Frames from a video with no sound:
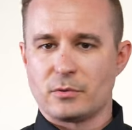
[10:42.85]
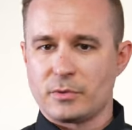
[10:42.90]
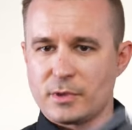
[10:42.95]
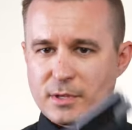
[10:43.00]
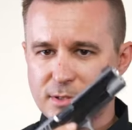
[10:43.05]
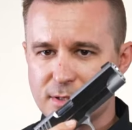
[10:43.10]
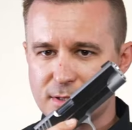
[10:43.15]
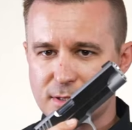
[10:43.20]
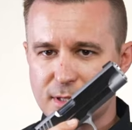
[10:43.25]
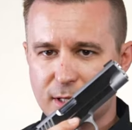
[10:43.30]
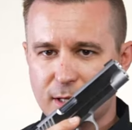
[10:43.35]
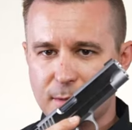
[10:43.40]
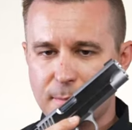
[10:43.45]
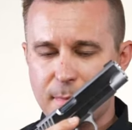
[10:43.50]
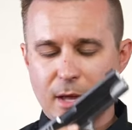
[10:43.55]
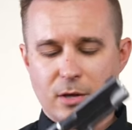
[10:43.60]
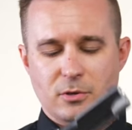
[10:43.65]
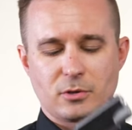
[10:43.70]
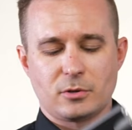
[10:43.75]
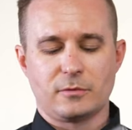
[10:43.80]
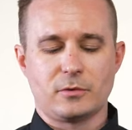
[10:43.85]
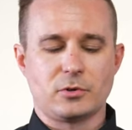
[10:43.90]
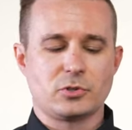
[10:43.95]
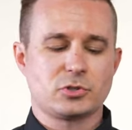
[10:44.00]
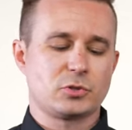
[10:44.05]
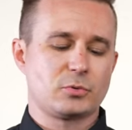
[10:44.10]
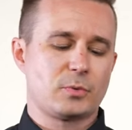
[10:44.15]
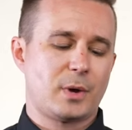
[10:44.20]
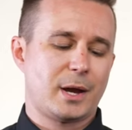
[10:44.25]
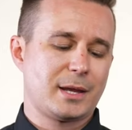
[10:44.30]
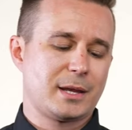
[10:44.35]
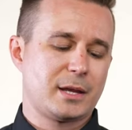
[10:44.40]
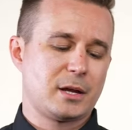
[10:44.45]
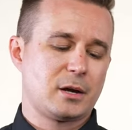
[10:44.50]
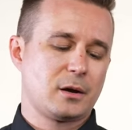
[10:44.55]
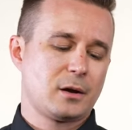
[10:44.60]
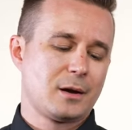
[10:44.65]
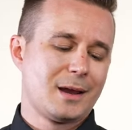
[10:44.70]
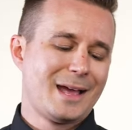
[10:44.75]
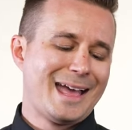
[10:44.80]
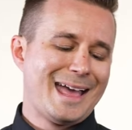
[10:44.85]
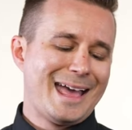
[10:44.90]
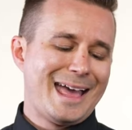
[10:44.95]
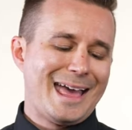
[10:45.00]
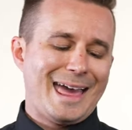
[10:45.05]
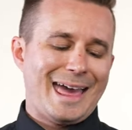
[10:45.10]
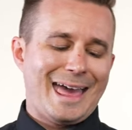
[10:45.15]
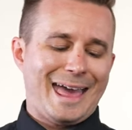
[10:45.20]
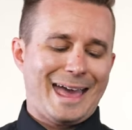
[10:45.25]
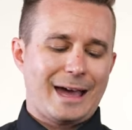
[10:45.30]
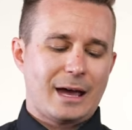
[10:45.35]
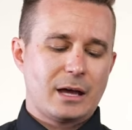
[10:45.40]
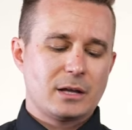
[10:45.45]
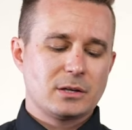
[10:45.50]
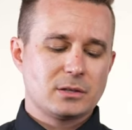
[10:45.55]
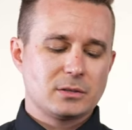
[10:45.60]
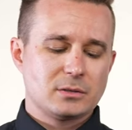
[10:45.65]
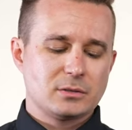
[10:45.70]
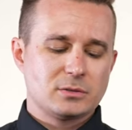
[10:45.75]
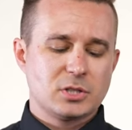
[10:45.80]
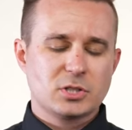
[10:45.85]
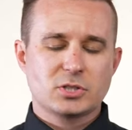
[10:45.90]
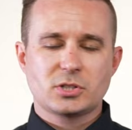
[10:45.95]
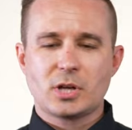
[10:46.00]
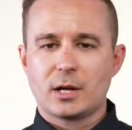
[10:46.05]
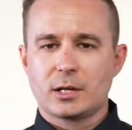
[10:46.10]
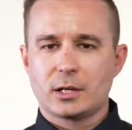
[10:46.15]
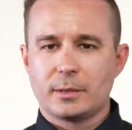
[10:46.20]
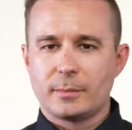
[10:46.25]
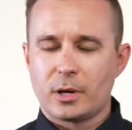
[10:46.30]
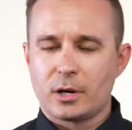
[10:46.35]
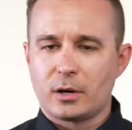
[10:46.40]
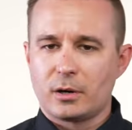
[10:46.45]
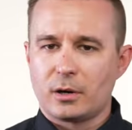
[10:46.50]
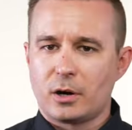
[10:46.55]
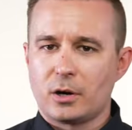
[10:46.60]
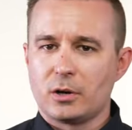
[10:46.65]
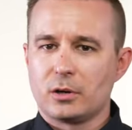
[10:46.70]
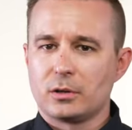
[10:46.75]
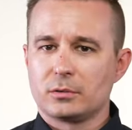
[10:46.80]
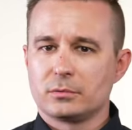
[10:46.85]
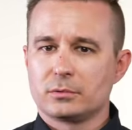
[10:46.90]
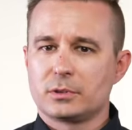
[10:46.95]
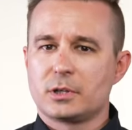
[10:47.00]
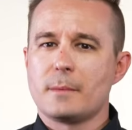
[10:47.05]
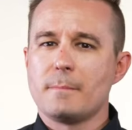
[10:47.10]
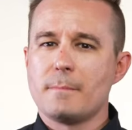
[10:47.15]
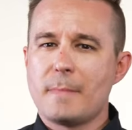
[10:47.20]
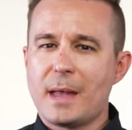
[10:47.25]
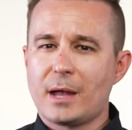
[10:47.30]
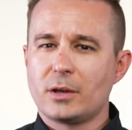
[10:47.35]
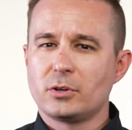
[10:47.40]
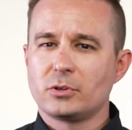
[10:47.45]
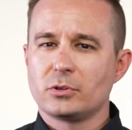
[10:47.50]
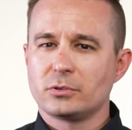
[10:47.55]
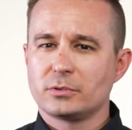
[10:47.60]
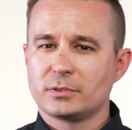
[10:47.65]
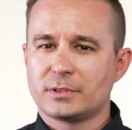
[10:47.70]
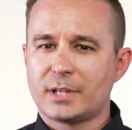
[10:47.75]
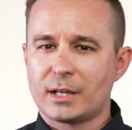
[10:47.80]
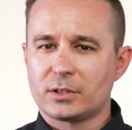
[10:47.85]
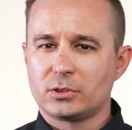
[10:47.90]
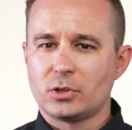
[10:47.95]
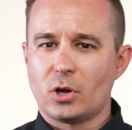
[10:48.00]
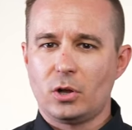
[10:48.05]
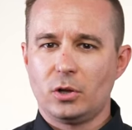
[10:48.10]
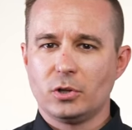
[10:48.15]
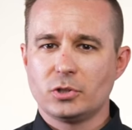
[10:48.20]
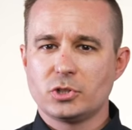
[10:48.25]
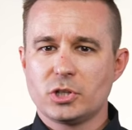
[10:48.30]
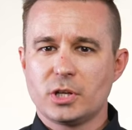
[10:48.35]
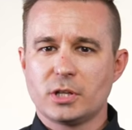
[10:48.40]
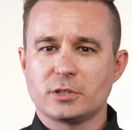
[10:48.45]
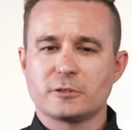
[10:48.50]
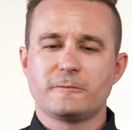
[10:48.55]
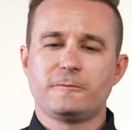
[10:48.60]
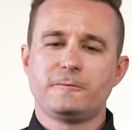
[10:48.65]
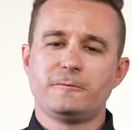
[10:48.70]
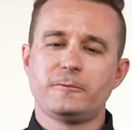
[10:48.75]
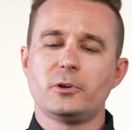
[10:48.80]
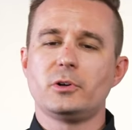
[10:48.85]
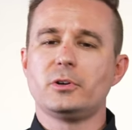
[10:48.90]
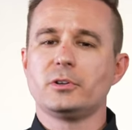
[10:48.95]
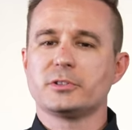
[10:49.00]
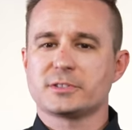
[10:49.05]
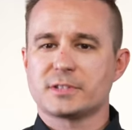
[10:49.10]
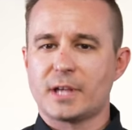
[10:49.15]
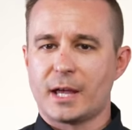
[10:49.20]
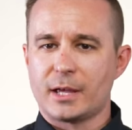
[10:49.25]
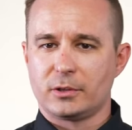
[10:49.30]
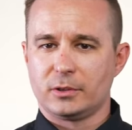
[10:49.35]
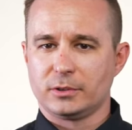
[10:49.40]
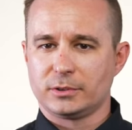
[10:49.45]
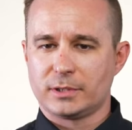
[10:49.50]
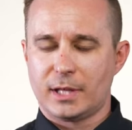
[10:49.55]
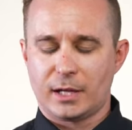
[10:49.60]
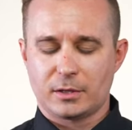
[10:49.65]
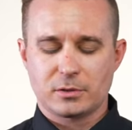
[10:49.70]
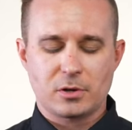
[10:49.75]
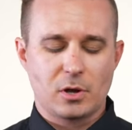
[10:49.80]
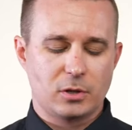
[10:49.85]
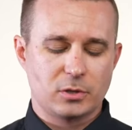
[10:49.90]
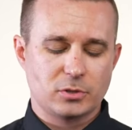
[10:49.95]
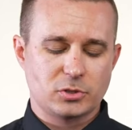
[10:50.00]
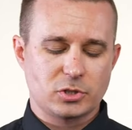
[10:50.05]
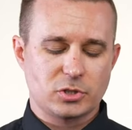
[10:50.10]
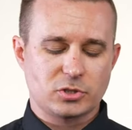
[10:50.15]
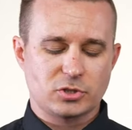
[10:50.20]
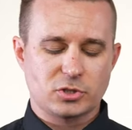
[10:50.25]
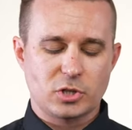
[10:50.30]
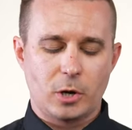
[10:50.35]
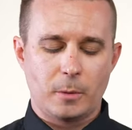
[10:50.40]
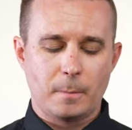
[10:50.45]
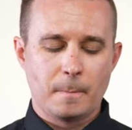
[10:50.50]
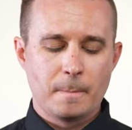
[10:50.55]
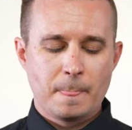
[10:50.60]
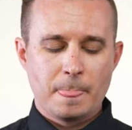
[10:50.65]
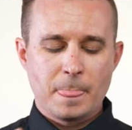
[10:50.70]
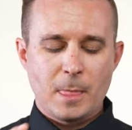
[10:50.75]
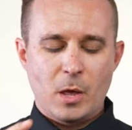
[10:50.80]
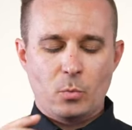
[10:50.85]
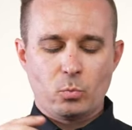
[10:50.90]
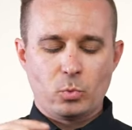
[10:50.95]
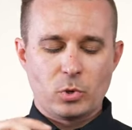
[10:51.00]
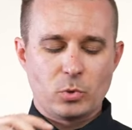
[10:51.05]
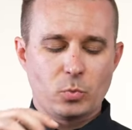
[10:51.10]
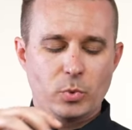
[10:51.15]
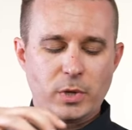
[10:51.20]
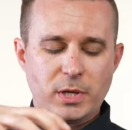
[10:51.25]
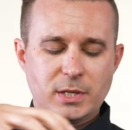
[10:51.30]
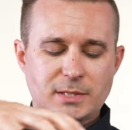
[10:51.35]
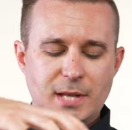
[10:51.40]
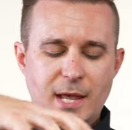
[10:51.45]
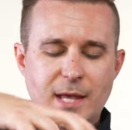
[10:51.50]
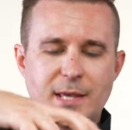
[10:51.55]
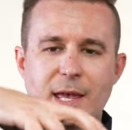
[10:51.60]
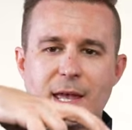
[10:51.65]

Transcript: This is the commander version right here. And just talking about our, our commander technology, it's full cycle technology. So when we take